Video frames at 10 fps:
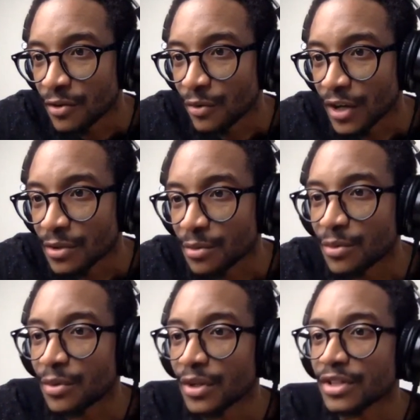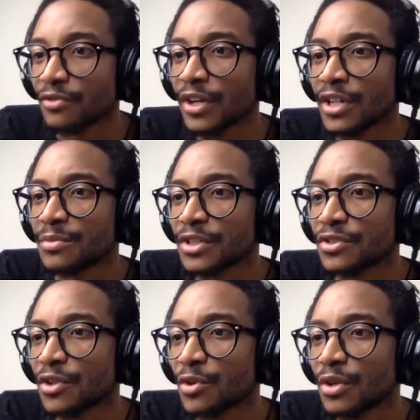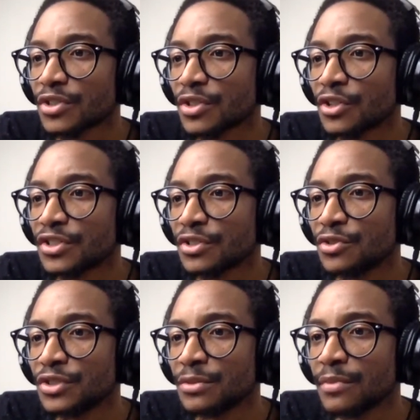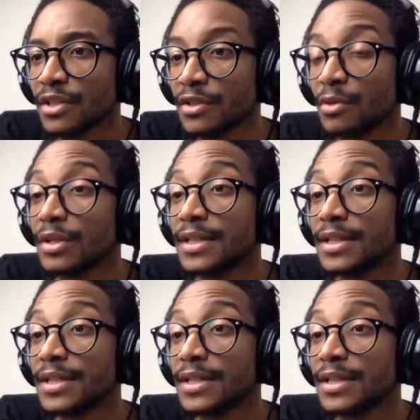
Random yes or no question. Are you still using Milanote?